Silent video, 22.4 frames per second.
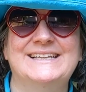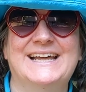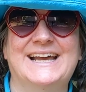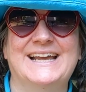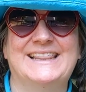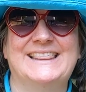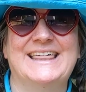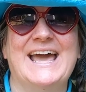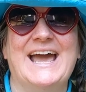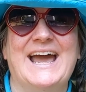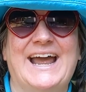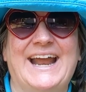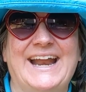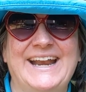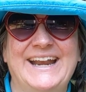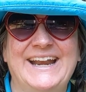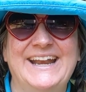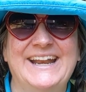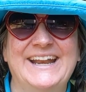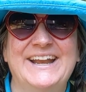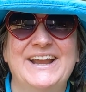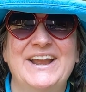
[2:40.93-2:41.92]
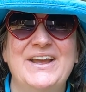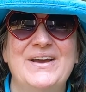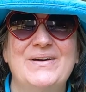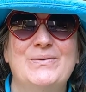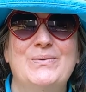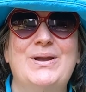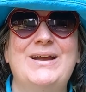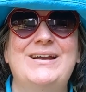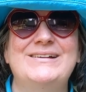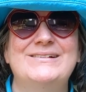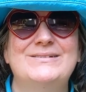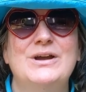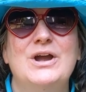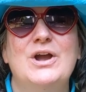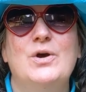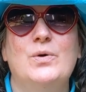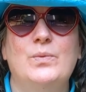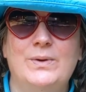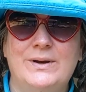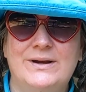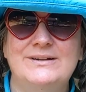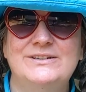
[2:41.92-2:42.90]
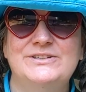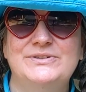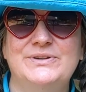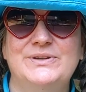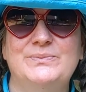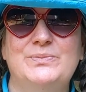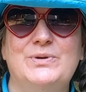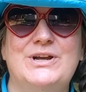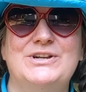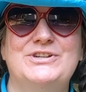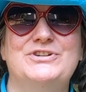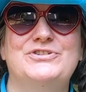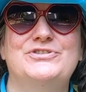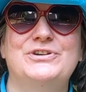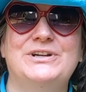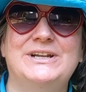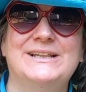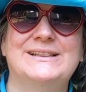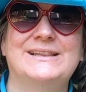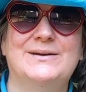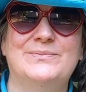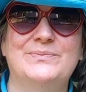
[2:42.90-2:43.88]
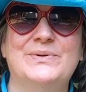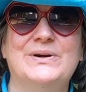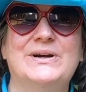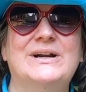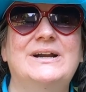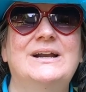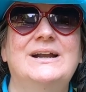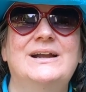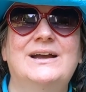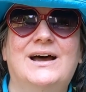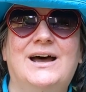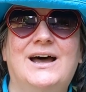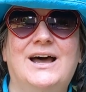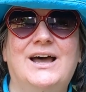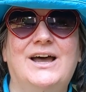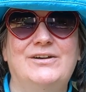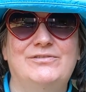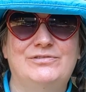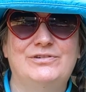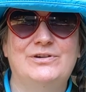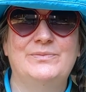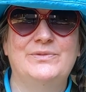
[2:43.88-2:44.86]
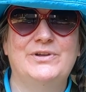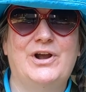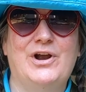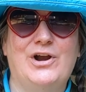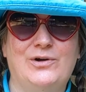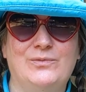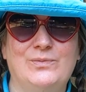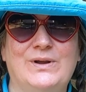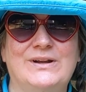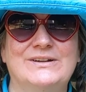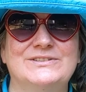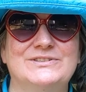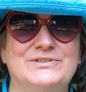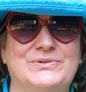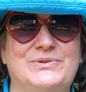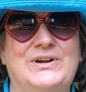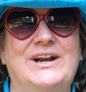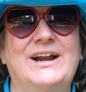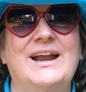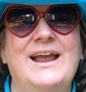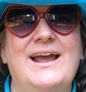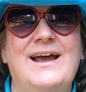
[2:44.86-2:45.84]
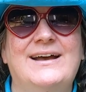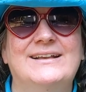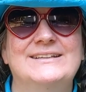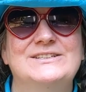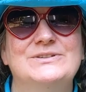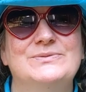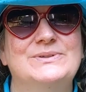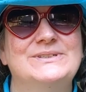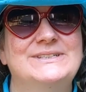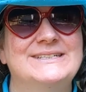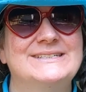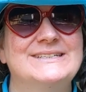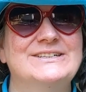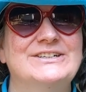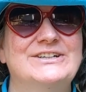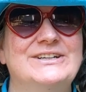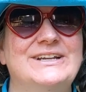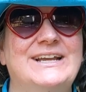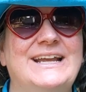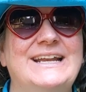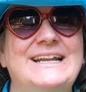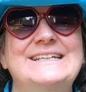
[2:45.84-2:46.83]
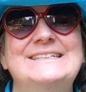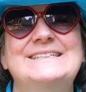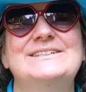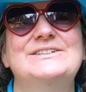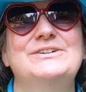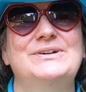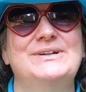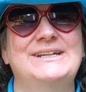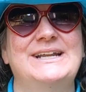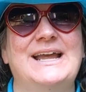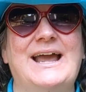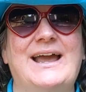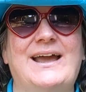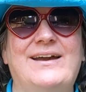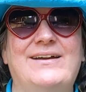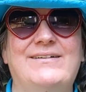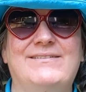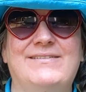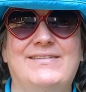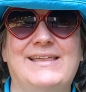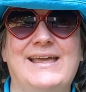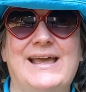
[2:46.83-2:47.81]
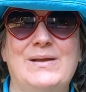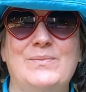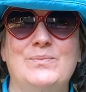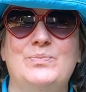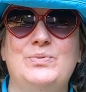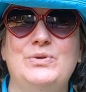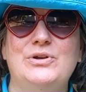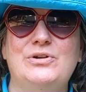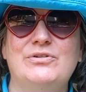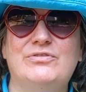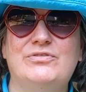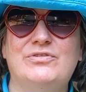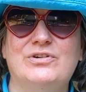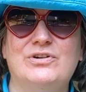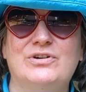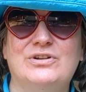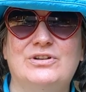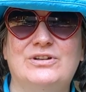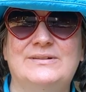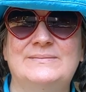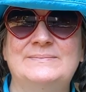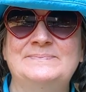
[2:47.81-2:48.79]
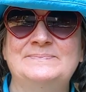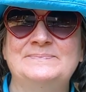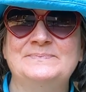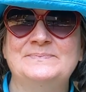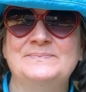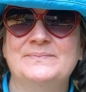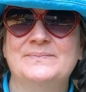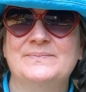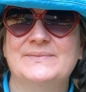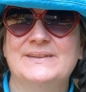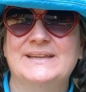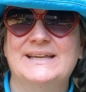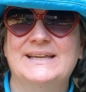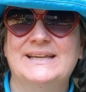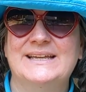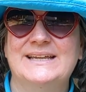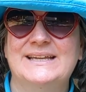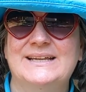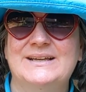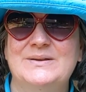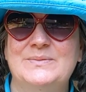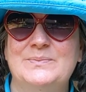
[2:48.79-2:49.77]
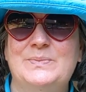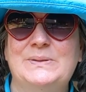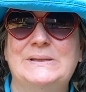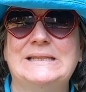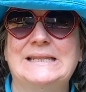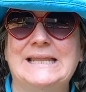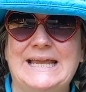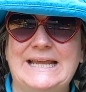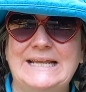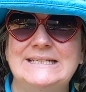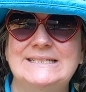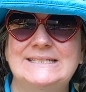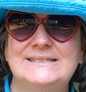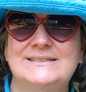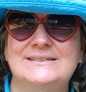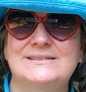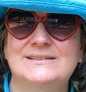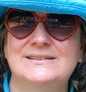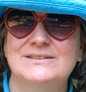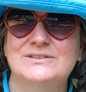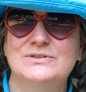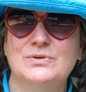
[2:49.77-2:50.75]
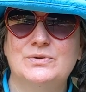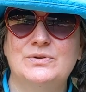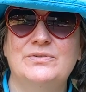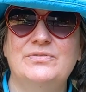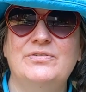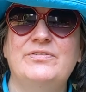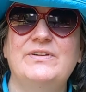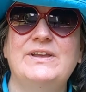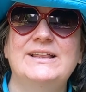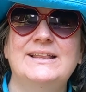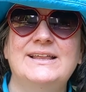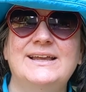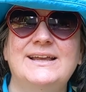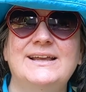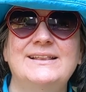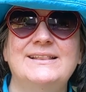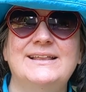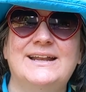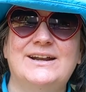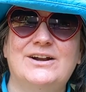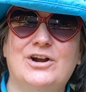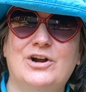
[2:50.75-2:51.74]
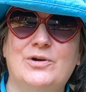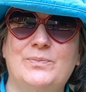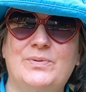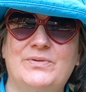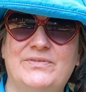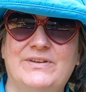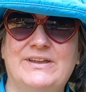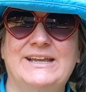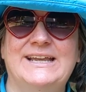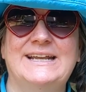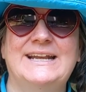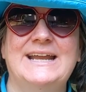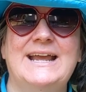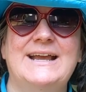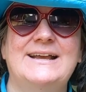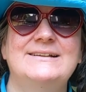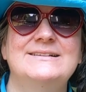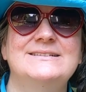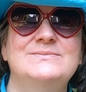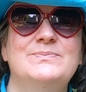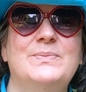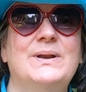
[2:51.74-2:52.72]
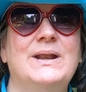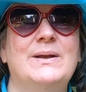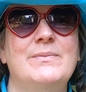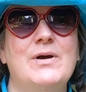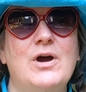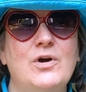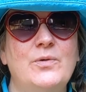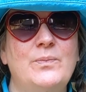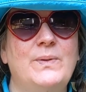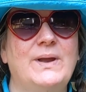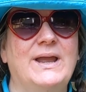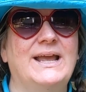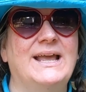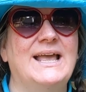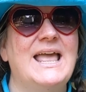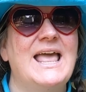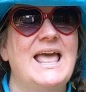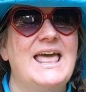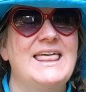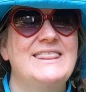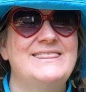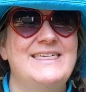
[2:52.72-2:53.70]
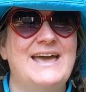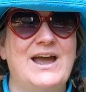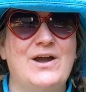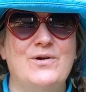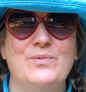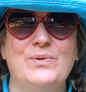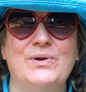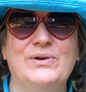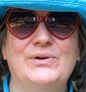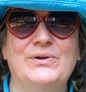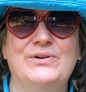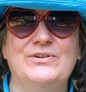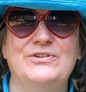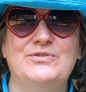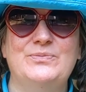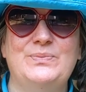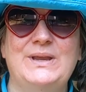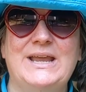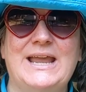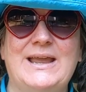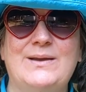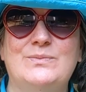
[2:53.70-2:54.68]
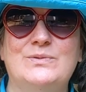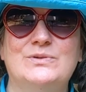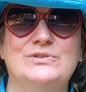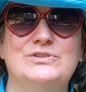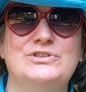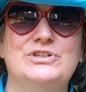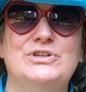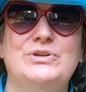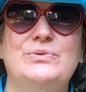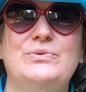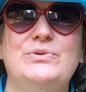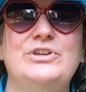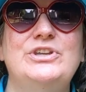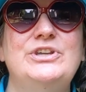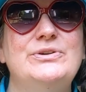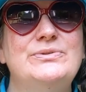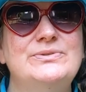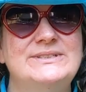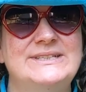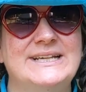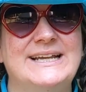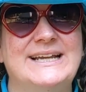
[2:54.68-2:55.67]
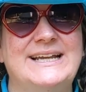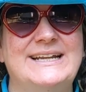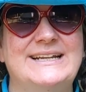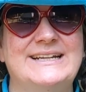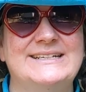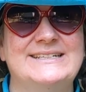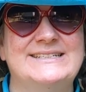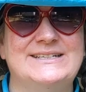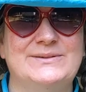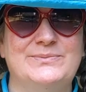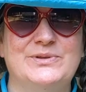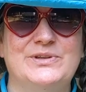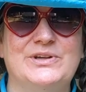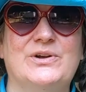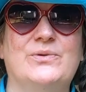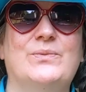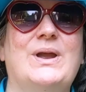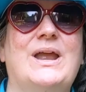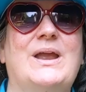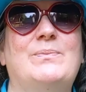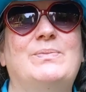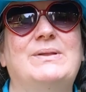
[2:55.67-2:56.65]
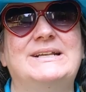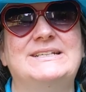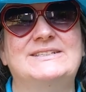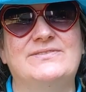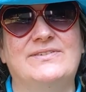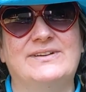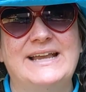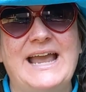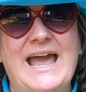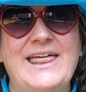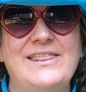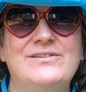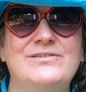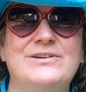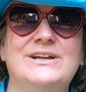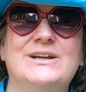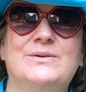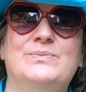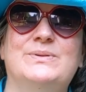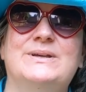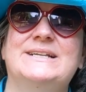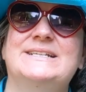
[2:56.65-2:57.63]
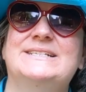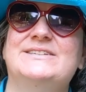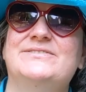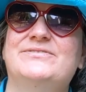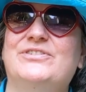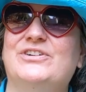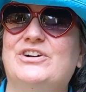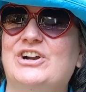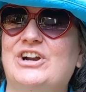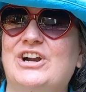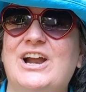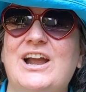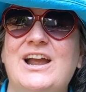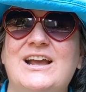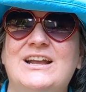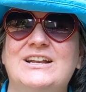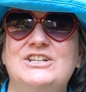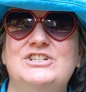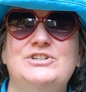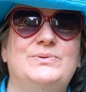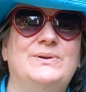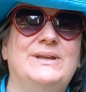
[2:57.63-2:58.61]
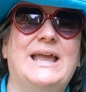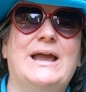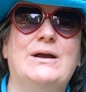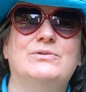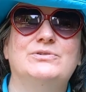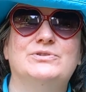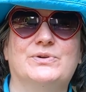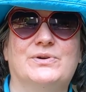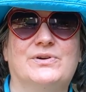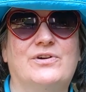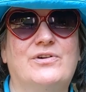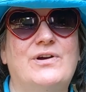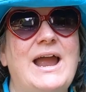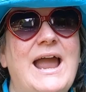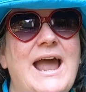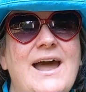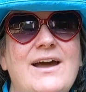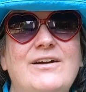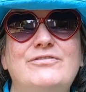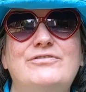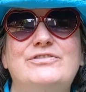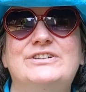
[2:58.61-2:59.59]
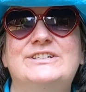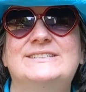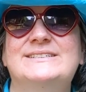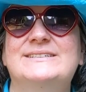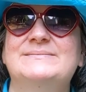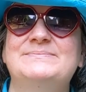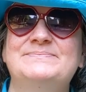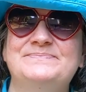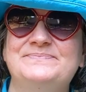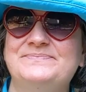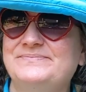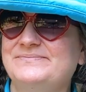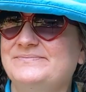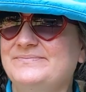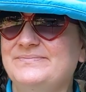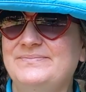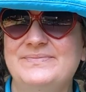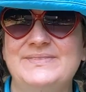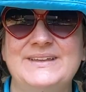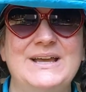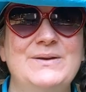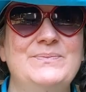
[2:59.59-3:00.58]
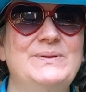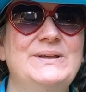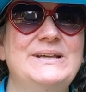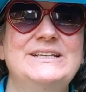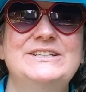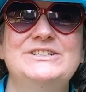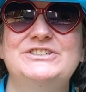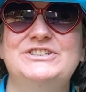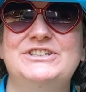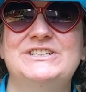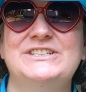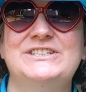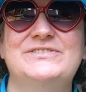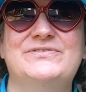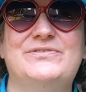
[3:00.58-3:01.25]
like that. we're, we're doing pressure treated lumber uh, from the hardware store. So it doesn't, it isn't going to have that beautiful place sort of feeling that her pavilion has, but I'm hoping that we're going to be able to use it in a similar way. A place for gathering, a place for doing outdoor crafts, a place just